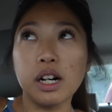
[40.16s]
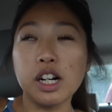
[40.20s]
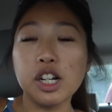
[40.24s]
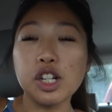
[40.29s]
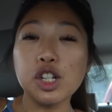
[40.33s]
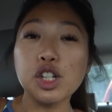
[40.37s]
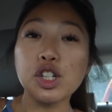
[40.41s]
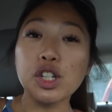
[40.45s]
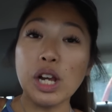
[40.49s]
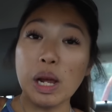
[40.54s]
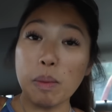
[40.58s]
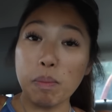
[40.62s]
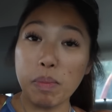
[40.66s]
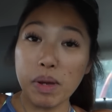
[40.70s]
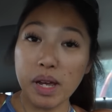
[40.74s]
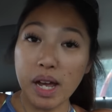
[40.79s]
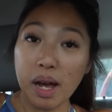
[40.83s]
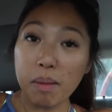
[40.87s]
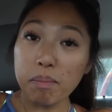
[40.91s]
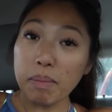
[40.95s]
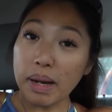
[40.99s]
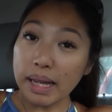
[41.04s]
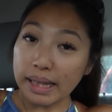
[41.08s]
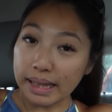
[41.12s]
shaping
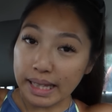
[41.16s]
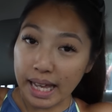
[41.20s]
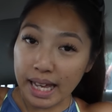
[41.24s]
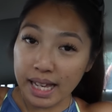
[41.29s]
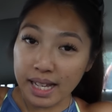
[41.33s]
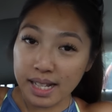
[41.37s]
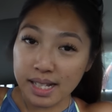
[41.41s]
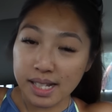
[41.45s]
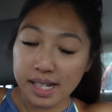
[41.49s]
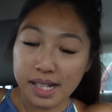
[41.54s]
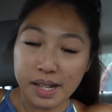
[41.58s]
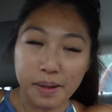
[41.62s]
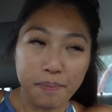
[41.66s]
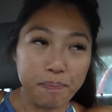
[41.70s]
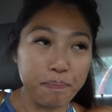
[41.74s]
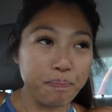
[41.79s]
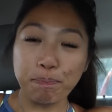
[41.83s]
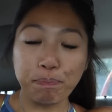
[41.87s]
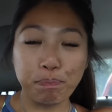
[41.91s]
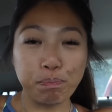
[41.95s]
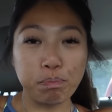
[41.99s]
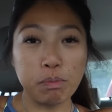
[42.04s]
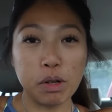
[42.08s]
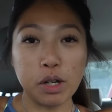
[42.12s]
up my legs,
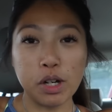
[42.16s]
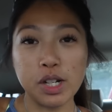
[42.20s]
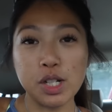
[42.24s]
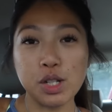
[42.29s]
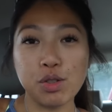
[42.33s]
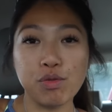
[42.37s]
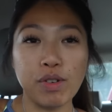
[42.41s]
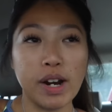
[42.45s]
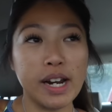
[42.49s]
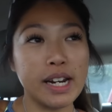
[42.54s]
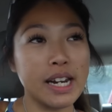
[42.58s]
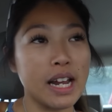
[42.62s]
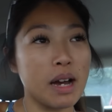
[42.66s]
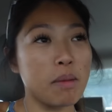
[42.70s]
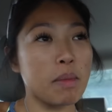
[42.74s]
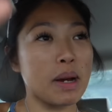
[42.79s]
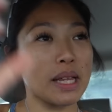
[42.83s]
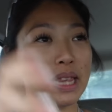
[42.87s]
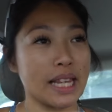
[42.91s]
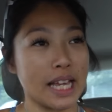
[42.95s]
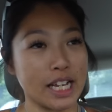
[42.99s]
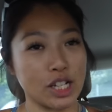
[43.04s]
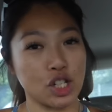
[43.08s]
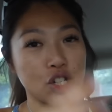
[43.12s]
because right now my
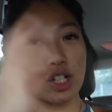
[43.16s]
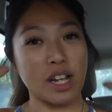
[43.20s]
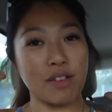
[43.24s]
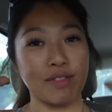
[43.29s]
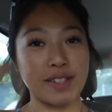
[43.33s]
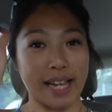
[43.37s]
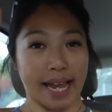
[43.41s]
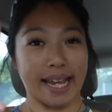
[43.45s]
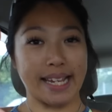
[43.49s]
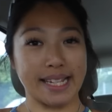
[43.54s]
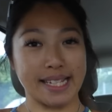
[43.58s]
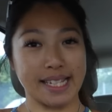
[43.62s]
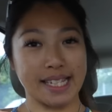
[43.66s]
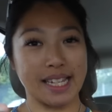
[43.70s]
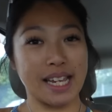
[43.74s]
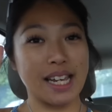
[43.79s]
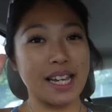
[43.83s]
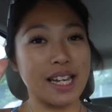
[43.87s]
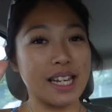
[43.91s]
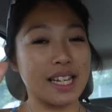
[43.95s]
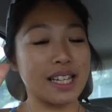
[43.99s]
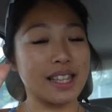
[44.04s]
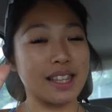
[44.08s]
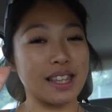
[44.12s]
legs just have size.
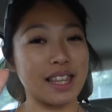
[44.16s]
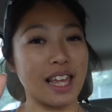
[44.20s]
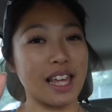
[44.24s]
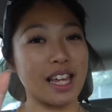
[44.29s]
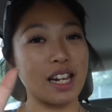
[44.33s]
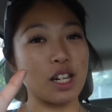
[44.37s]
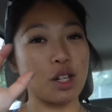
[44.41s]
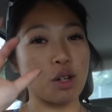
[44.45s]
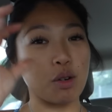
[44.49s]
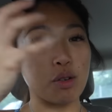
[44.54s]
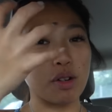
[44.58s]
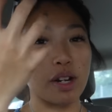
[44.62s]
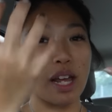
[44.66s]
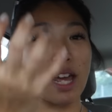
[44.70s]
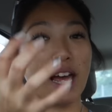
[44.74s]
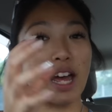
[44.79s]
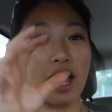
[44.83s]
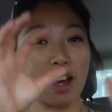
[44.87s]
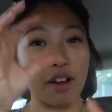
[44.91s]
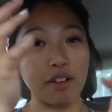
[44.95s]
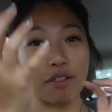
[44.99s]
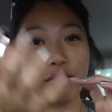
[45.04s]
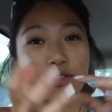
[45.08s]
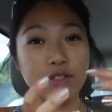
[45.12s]
They don't
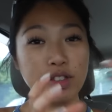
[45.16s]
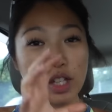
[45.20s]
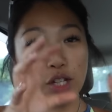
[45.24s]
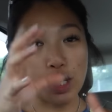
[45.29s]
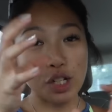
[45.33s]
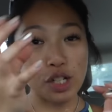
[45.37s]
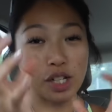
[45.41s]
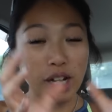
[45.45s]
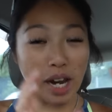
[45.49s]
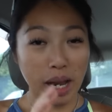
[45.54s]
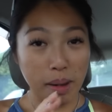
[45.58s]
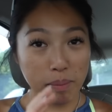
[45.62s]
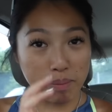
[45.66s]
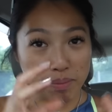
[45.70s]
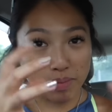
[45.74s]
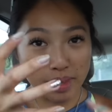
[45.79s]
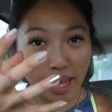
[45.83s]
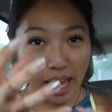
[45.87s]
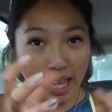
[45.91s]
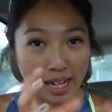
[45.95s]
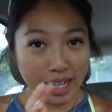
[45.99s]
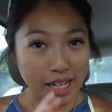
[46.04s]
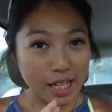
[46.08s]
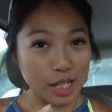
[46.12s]
have the shape
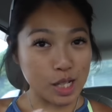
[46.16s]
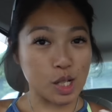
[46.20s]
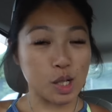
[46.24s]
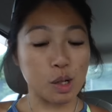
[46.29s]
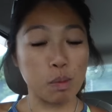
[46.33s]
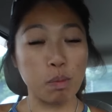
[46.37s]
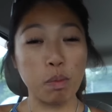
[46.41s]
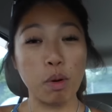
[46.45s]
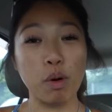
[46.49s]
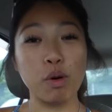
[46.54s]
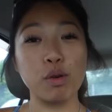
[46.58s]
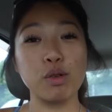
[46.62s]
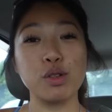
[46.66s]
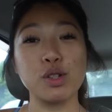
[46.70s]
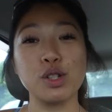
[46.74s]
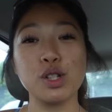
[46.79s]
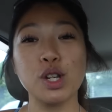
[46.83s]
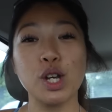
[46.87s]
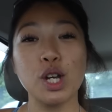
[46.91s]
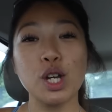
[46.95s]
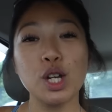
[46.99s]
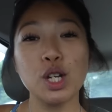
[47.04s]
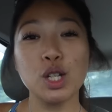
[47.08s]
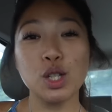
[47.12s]
that it's
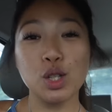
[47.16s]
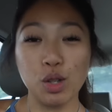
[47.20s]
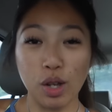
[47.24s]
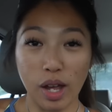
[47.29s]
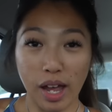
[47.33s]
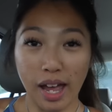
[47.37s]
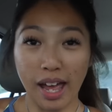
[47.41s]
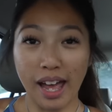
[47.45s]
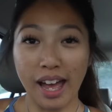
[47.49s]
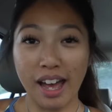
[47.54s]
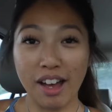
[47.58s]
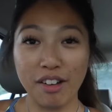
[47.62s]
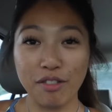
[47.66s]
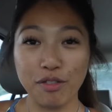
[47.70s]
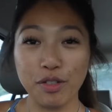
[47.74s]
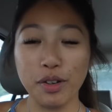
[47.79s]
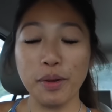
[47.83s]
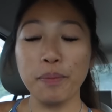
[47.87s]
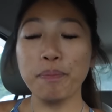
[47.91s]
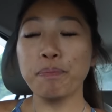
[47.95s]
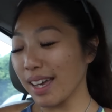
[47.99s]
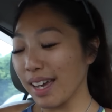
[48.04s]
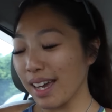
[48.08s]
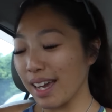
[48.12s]
supposed to have.
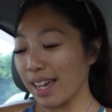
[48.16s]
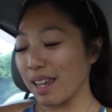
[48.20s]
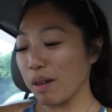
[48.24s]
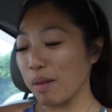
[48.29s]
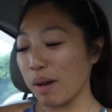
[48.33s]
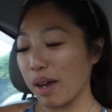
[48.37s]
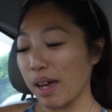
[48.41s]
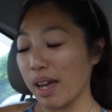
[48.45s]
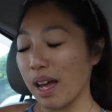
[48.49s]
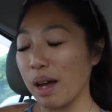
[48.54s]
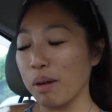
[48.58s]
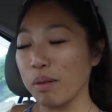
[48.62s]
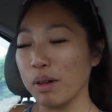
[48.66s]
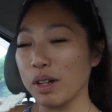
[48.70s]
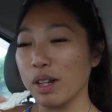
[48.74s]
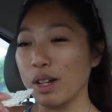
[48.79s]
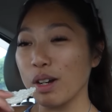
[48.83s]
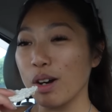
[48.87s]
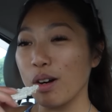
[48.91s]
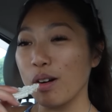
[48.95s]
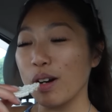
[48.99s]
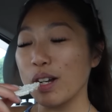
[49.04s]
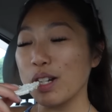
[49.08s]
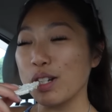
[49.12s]
Anyway, I'm gonna
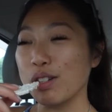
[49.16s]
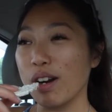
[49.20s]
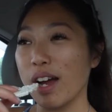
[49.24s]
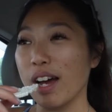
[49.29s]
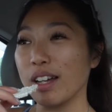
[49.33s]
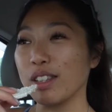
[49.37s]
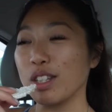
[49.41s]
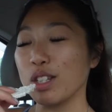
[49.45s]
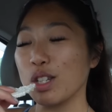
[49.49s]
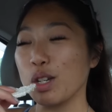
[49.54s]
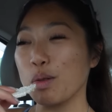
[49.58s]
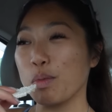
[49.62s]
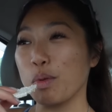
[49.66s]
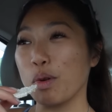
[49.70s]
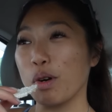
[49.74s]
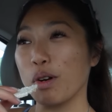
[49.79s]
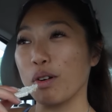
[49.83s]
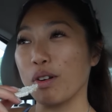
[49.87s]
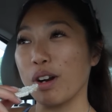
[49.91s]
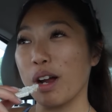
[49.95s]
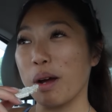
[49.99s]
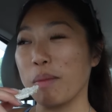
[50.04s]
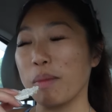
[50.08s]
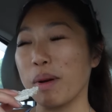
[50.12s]
go and try out the new
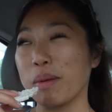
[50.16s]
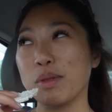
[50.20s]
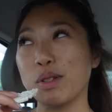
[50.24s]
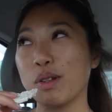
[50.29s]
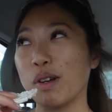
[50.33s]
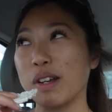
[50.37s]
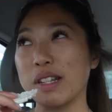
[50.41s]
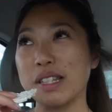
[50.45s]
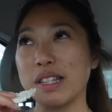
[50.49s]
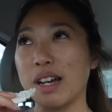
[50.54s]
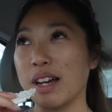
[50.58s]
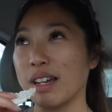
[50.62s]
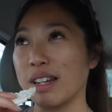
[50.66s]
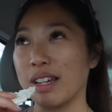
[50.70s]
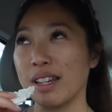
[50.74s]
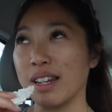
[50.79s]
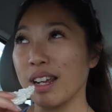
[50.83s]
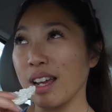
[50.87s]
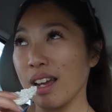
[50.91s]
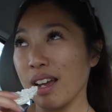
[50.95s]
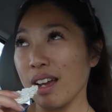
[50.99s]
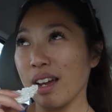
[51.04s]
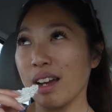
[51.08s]
program. I'm so excited.